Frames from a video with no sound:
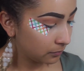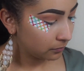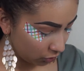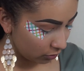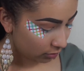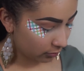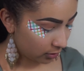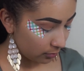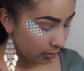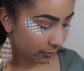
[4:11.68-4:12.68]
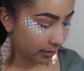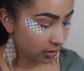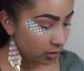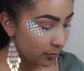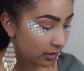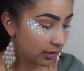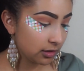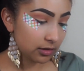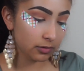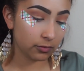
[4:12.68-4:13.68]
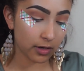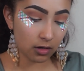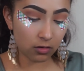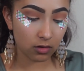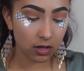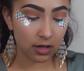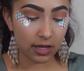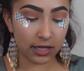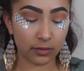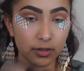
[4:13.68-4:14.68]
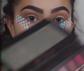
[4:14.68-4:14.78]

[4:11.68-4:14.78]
just going in with the Modern Renaissance palette as well. And I'm going